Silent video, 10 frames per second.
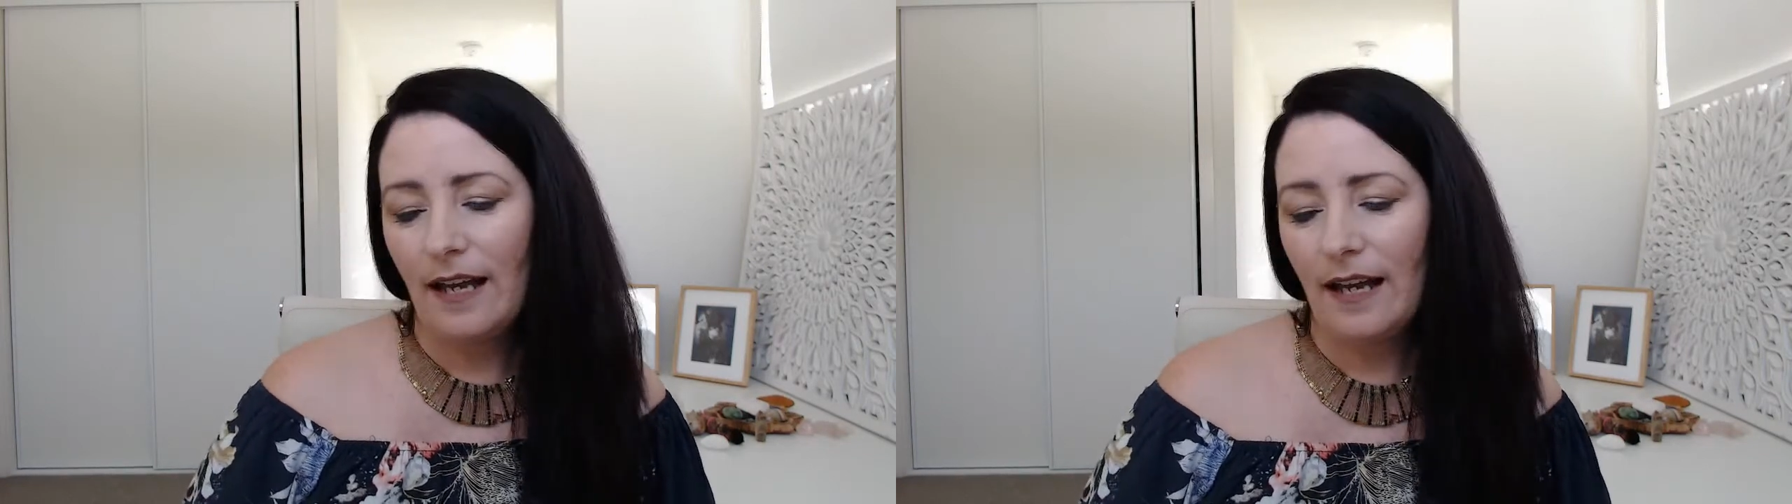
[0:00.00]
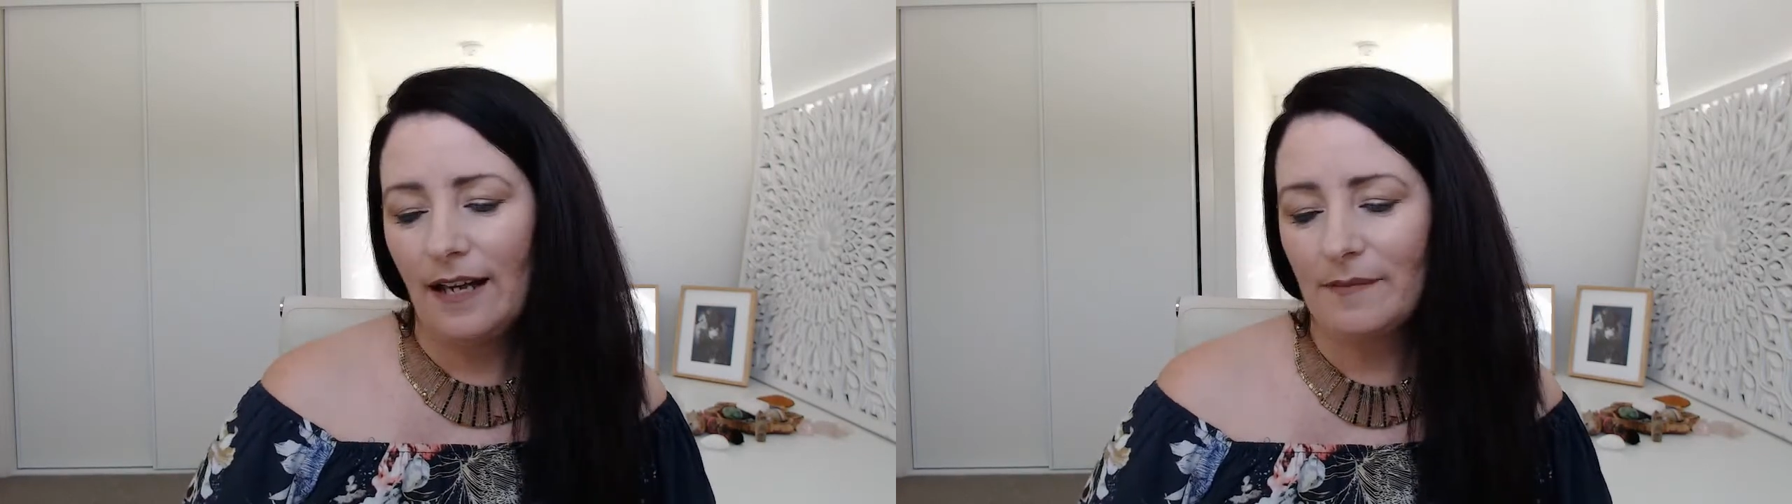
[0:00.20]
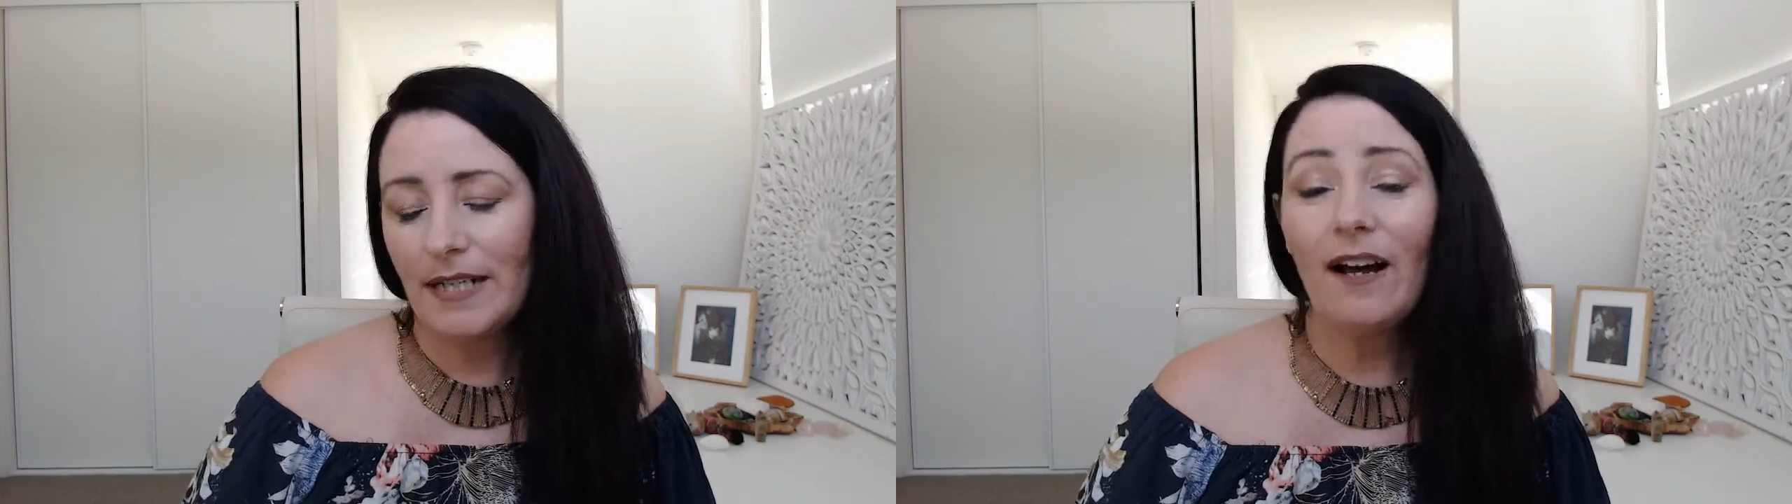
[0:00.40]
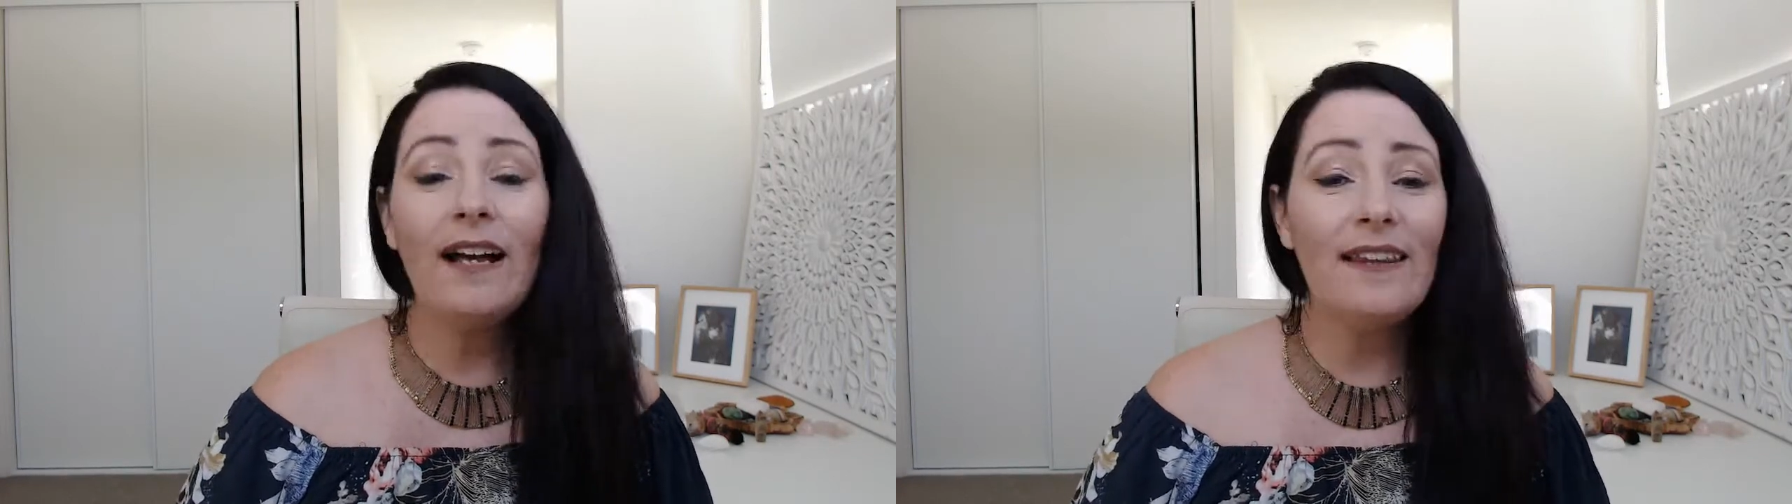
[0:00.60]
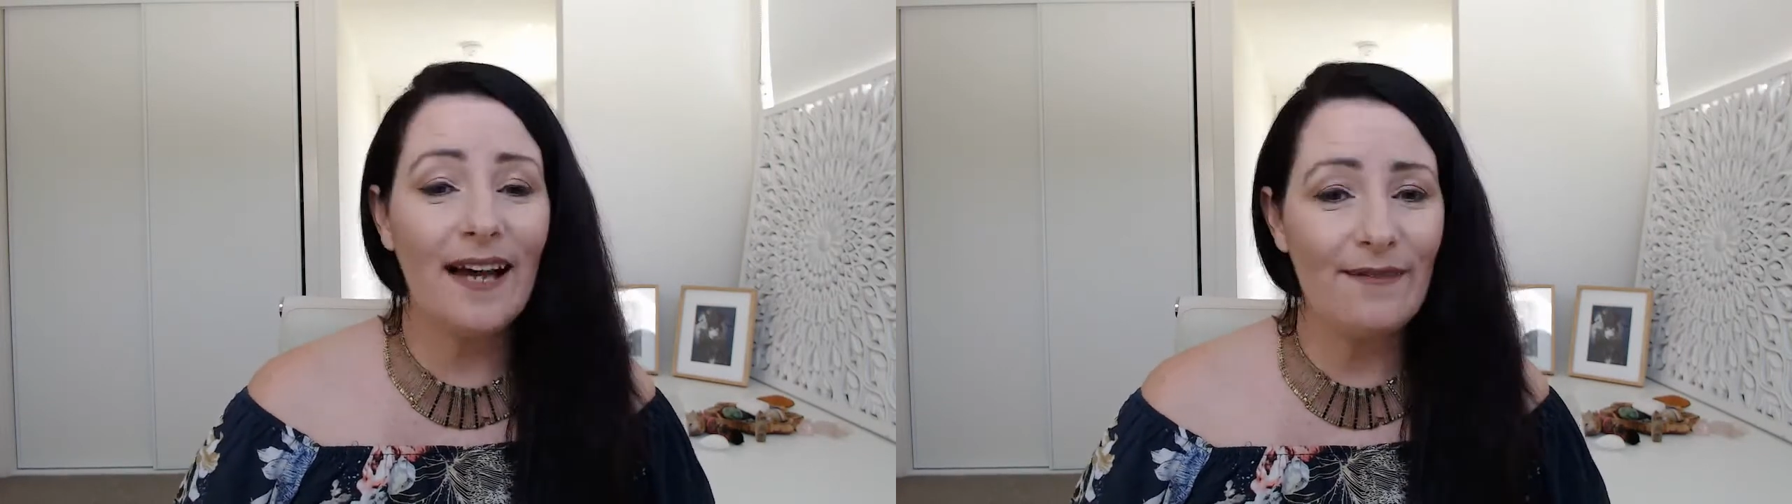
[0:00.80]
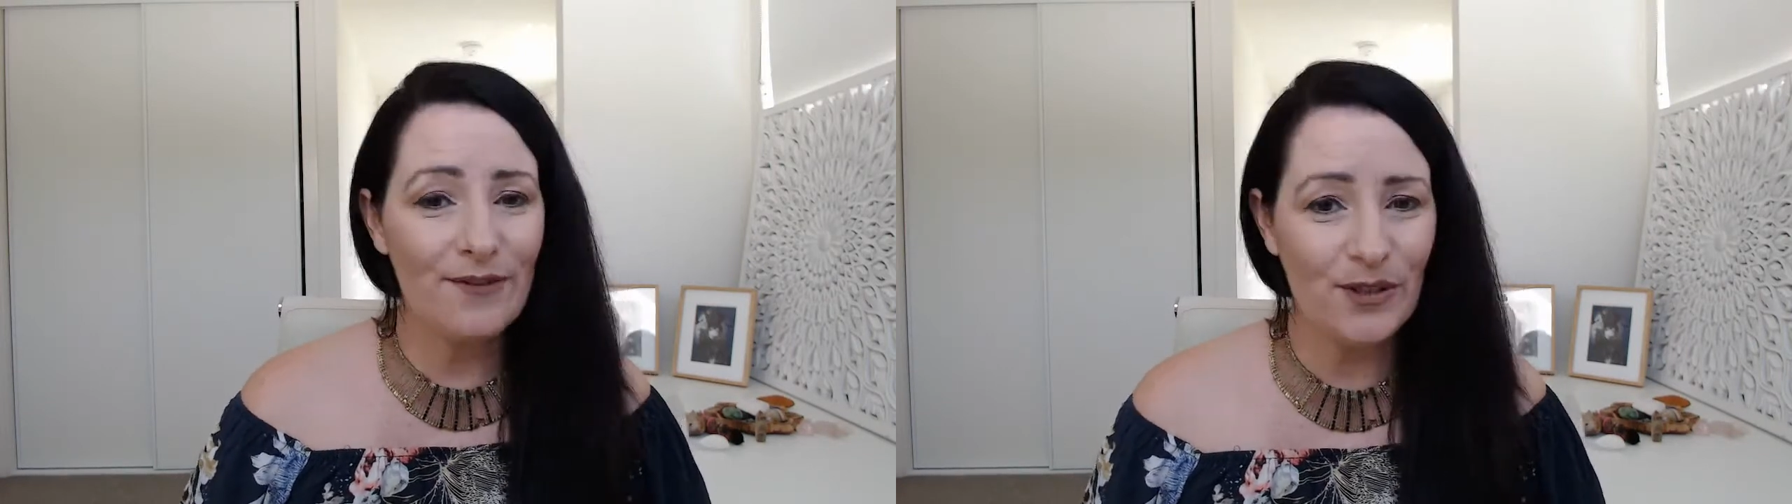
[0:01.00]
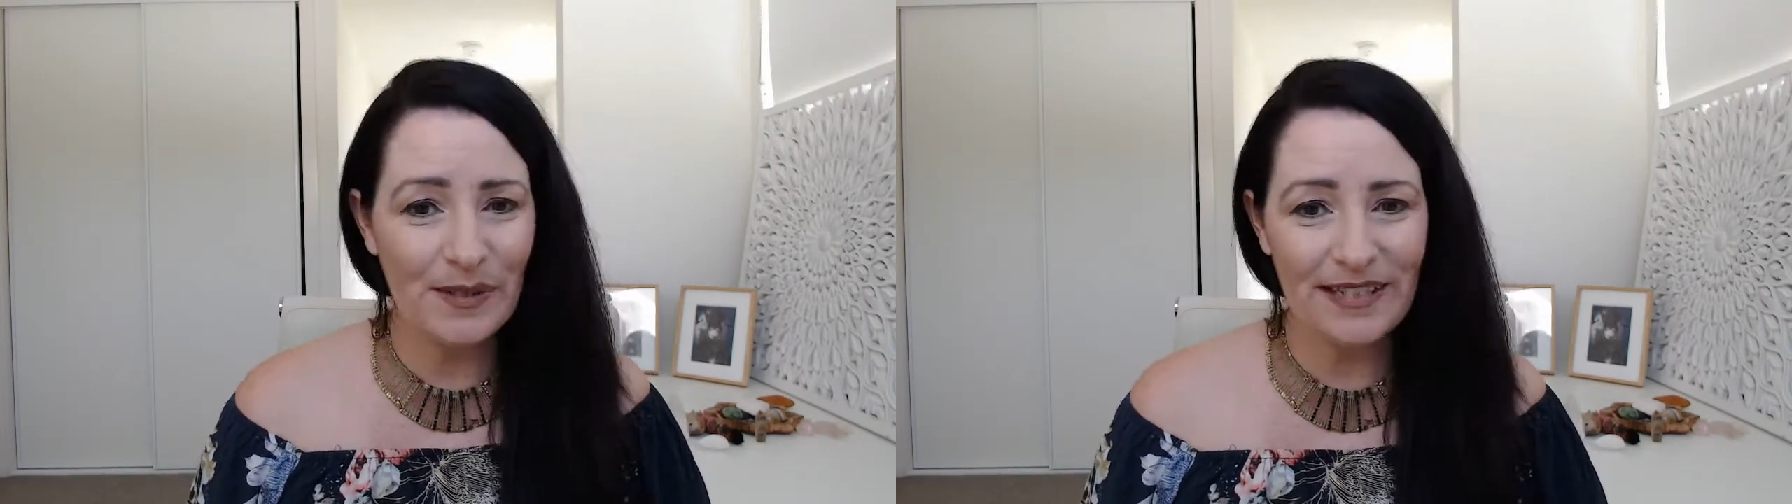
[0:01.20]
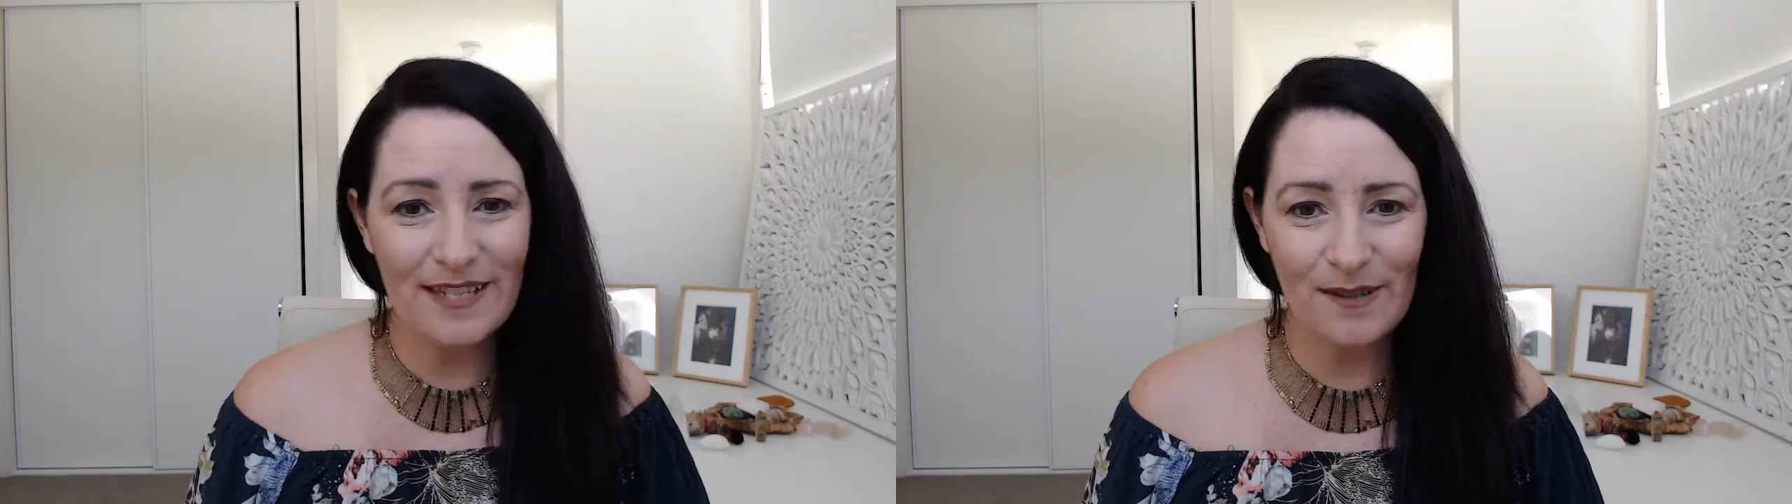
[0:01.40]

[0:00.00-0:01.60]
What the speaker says: And I love doing this